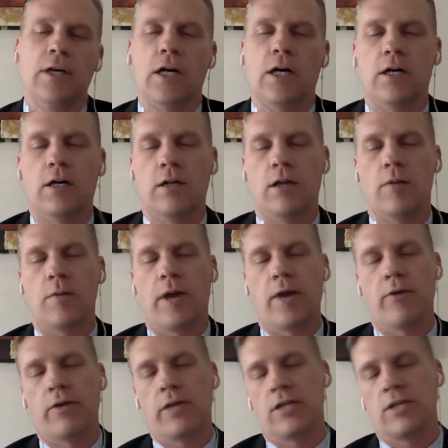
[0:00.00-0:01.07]
uh, alumni
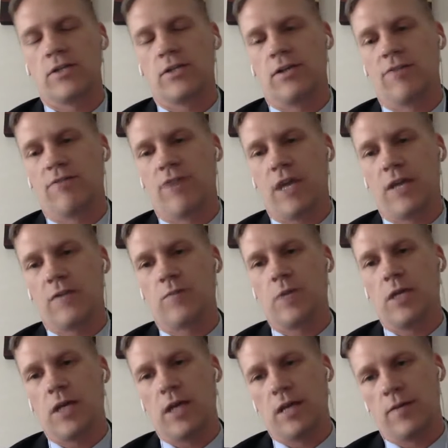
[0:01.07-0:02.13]
relations and
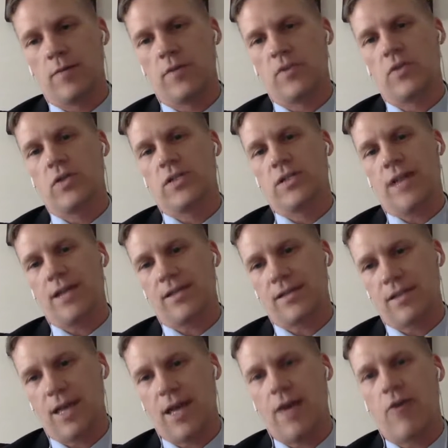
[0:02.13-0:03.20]
advancement. Um, so it's that
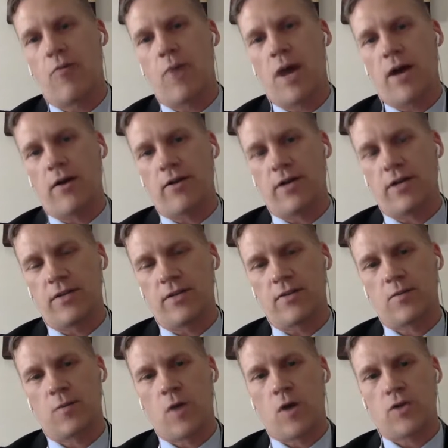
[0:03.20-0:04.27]
scale model that as a
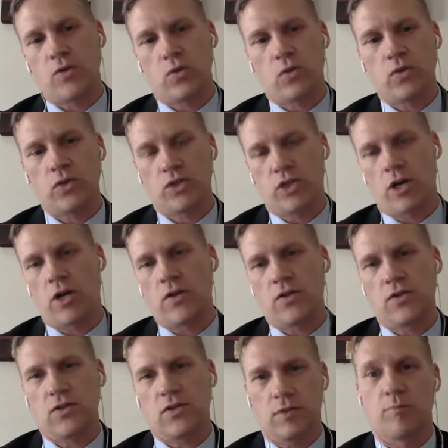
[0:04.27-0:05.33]
small school
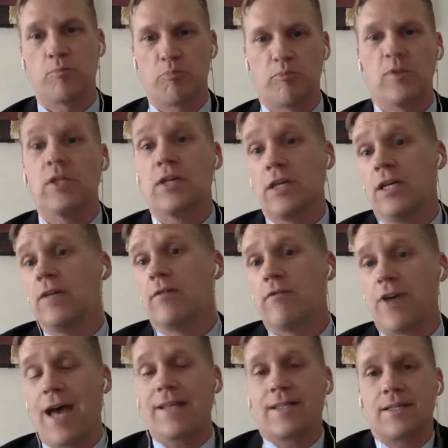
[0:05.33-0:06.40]
starts to to
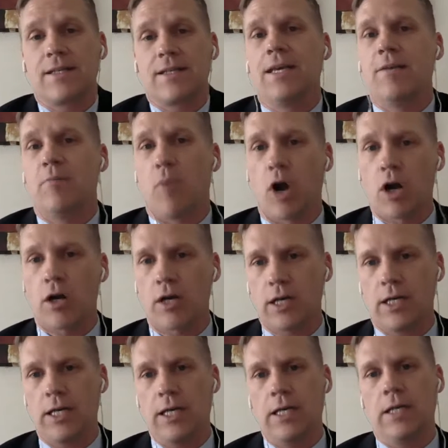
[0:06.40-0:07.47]
invest in
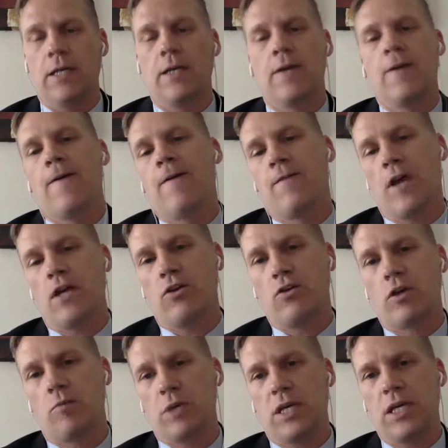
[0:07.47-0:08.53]
marketing, that you
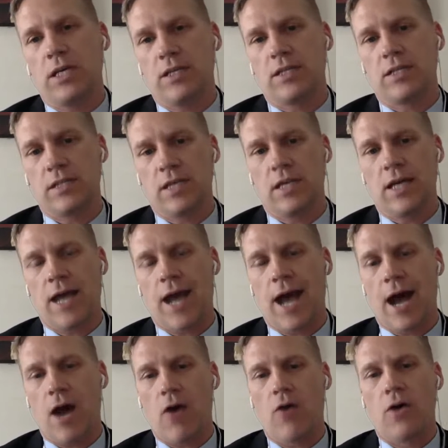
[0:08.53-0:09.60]
can begin to see
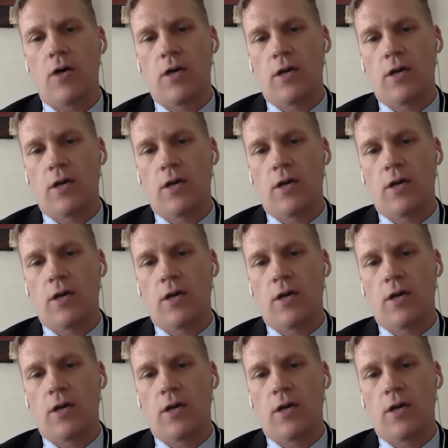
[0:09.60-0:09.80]
how.